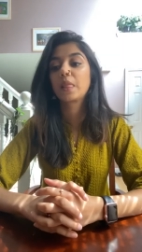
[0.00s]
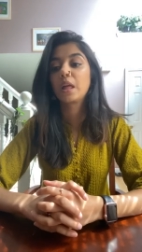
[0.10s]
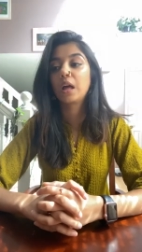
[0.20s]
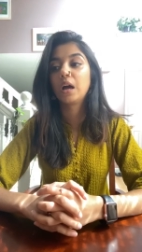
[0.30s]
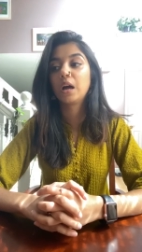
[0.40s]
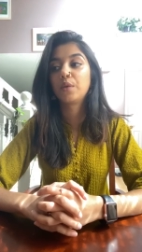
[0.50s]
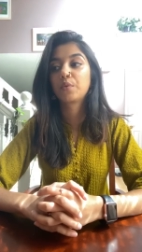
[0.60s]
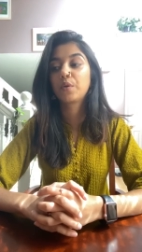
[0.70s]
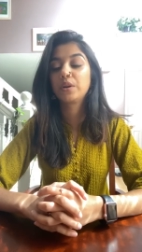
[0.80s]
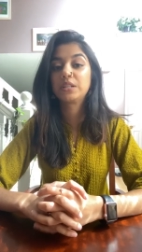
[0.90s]

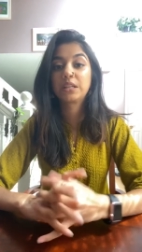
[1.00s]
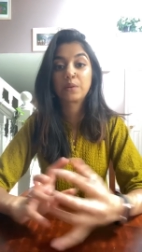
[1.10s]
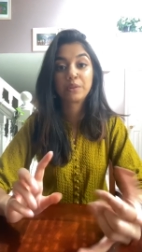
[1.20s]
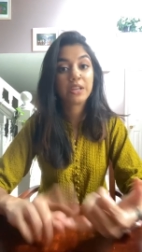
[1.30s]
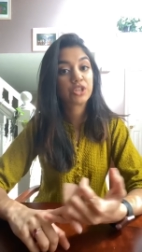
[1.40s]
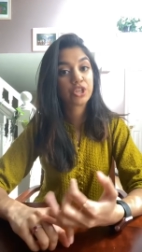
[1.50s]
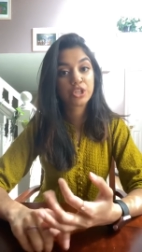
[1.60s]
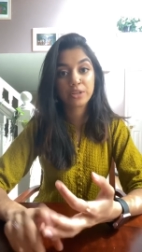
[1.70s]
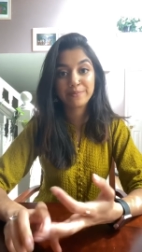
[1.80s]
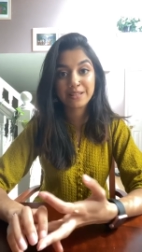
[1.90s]
We're going to get a
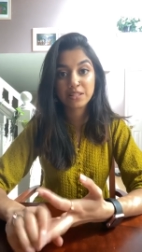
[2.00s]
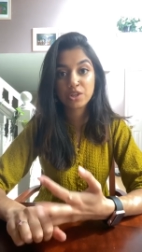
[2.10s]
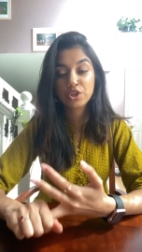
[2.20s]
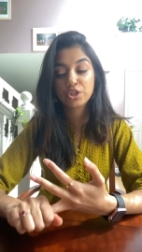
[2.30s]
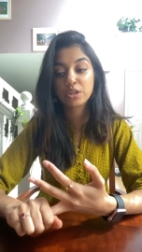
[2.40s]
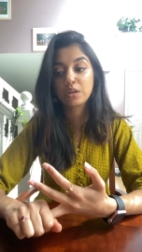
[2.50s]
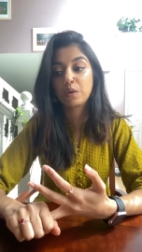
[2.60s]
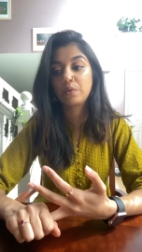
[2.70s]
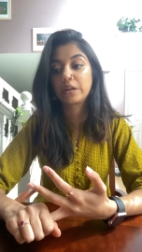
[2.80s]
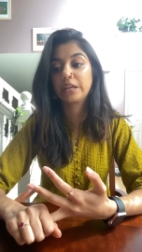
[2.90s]
relationship message.
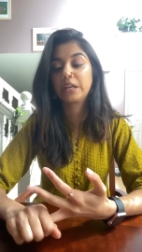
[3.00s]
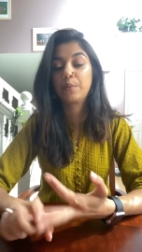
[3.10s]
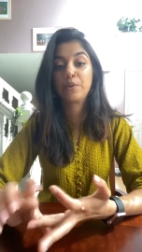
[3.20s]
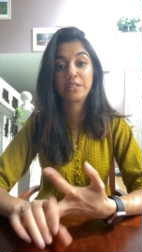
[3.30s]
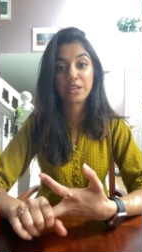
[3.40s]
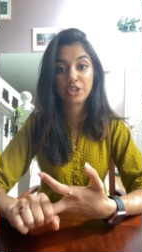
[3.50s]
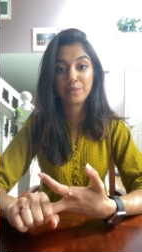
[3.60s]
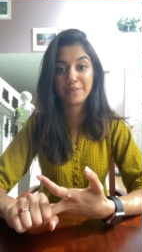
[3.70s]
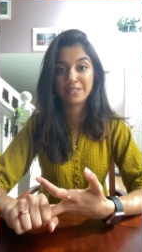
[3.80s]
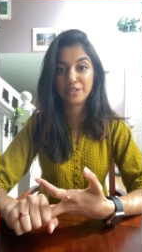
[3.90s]
We're going to get a
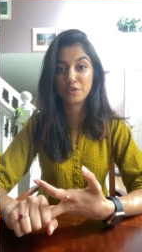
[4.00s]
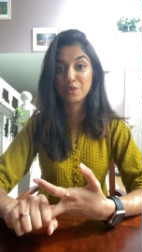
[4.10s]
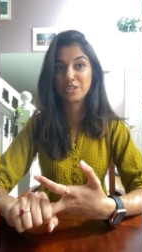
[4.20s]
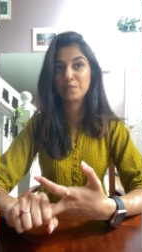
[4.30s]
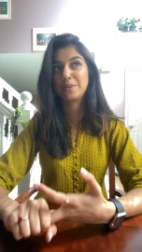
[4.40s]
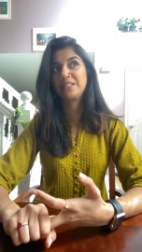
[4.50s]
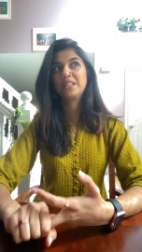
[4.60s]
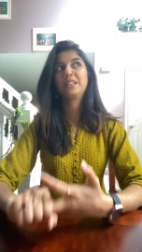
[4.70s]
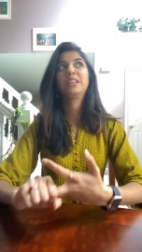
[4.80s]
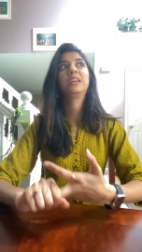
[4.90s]
protection message, which is
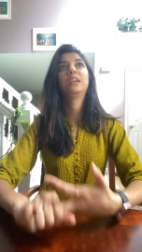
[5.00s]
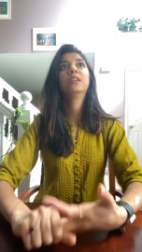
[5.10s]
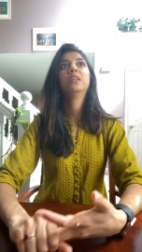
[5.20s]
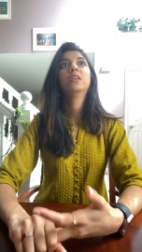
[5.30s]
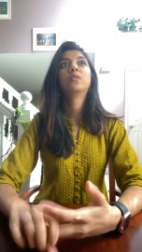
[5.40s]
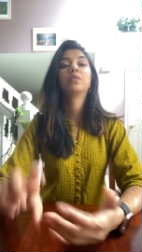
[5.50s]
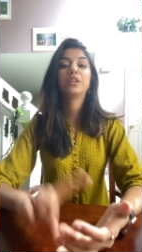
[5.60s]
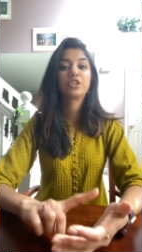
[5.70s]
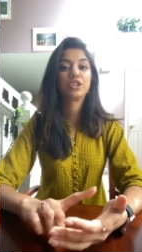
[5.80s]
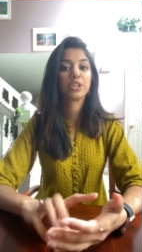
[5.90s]
basically
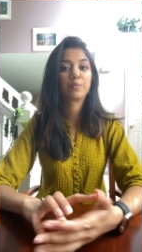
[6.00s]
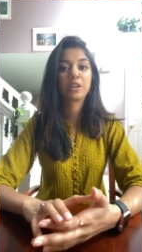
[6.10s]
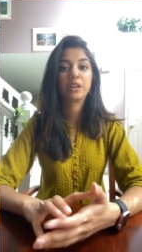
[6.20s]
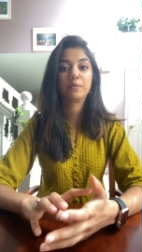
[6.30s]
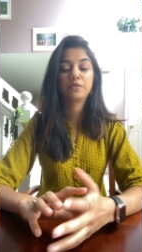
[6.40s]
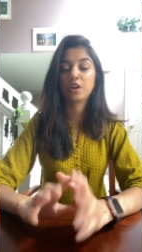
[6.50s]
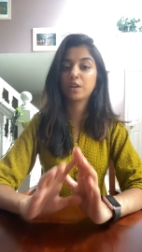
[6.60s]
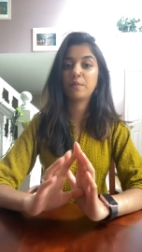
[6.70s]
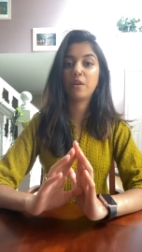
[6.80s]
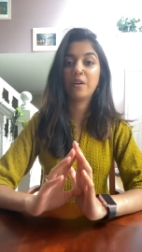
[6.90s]
relationship. We're going to talk
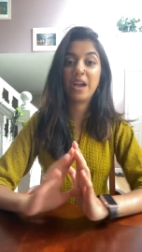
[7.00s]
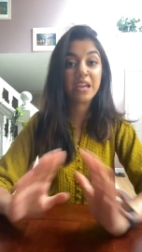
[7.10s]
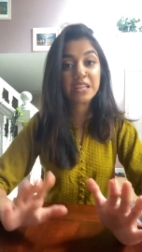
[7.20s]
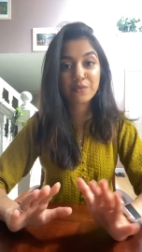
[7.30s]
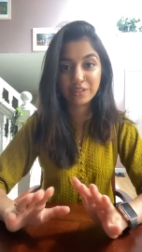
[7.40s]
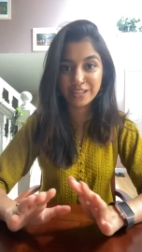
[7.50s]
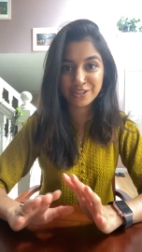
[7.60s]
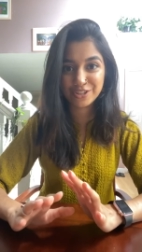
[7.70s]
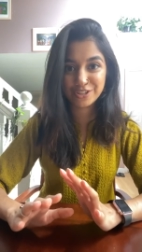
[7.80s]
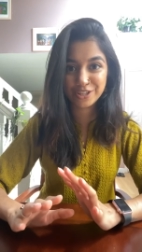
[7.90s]
about any
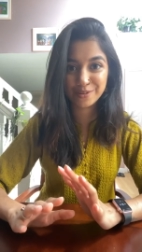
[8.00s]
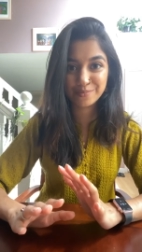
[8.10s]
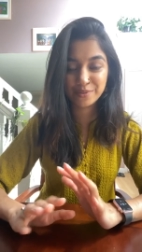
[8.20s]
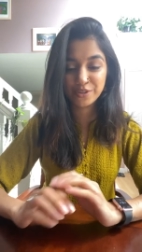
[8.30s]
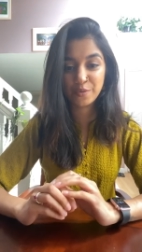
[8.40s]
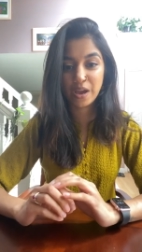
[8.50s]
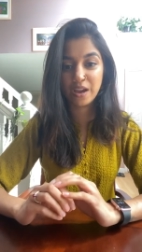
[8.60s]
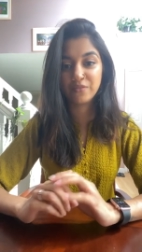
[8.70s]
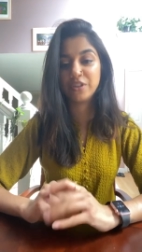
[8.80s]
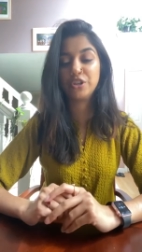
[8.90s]
relationship you
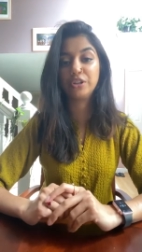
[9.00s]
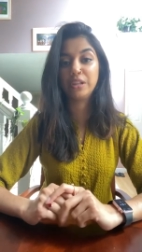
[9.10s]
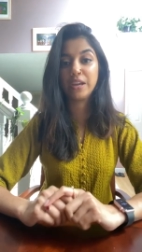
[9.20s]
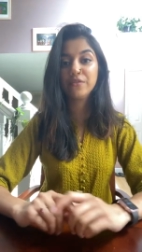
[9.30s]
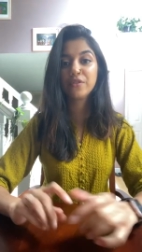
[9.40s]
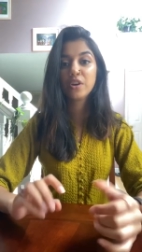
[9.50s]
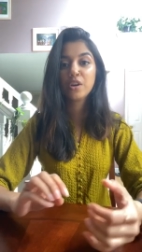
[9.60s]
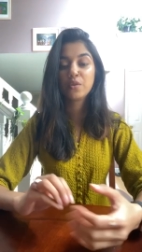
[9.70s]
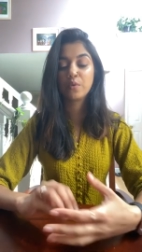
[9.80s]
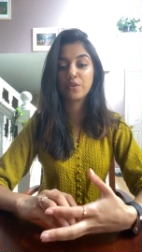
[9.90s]
have in your life,
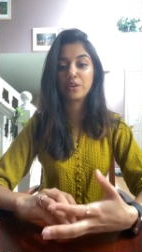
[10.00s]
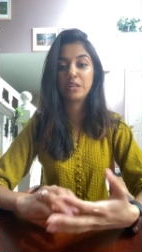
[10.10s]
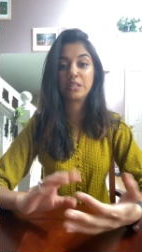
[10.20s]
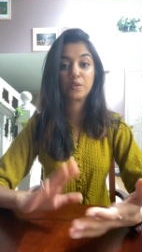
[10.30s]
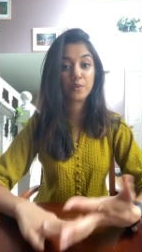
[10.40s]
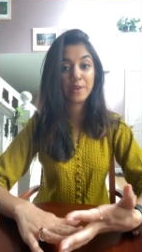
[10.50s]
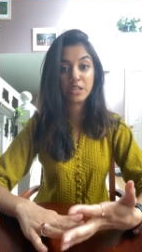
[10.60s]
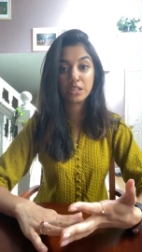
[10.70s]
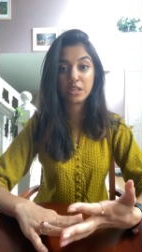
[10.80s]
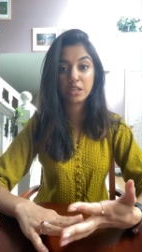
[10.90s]
whether it's
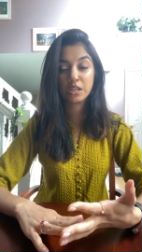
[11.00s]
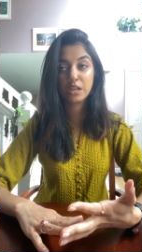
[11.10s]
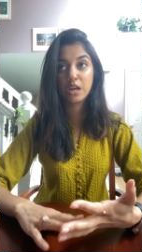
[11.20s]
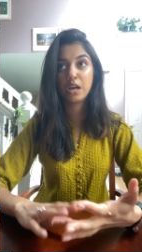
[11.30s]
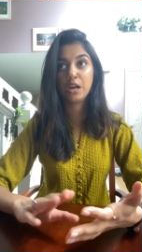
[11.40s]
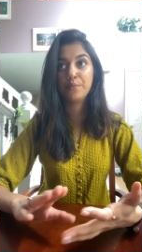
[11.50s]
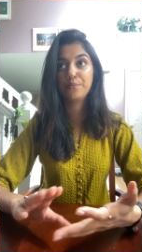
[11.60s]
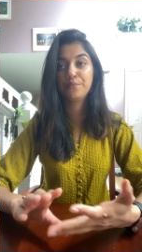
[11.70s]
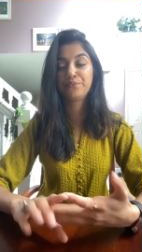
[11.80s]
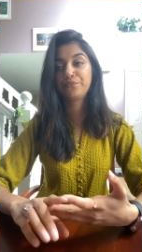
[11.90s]
romantic
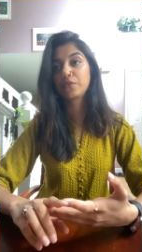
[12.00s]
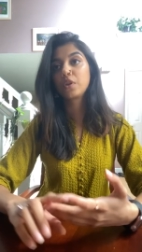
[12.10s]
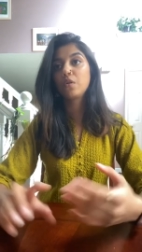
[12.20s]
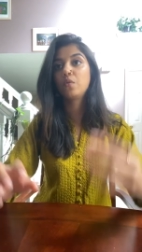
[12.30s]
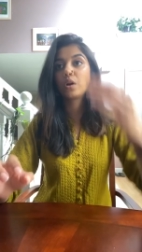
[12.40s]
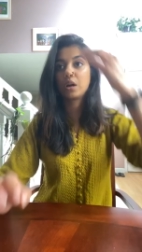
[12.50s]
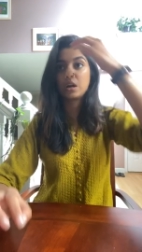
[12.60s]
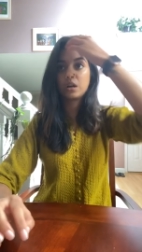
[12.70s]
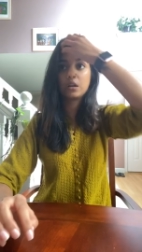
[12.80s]
or